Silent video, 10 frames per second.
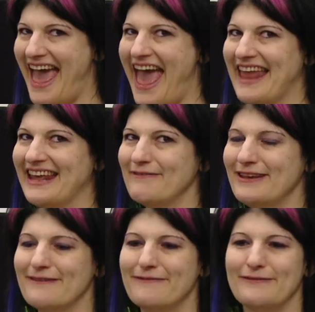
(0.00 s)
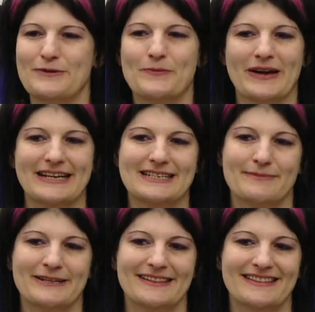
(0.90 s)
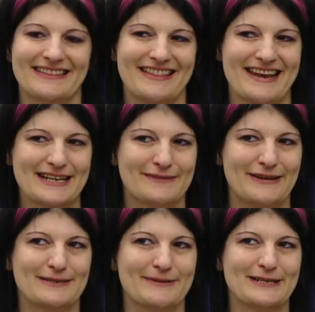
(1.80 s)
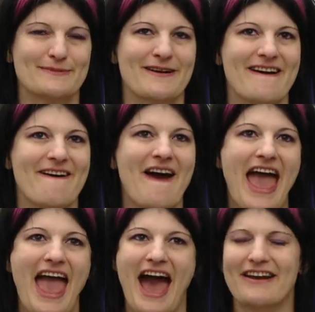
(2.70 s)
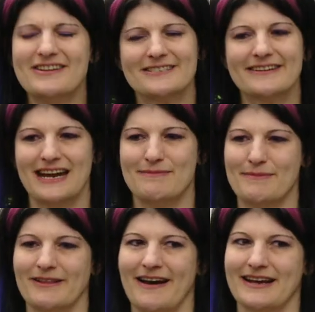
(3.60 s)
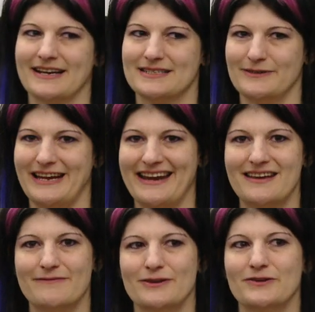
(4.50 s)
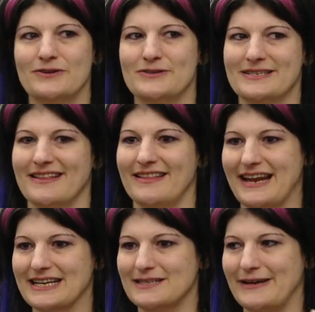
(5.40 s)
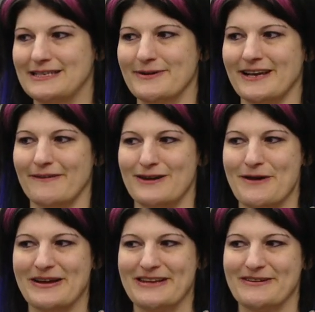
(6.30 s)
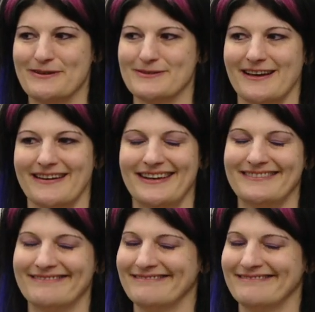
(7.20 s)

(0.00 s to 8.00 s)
And even if you wanted to build the next Facebook tomorrow, how do you start getting people on it? Because would any of you use the next Facebook if no one you knew was on it?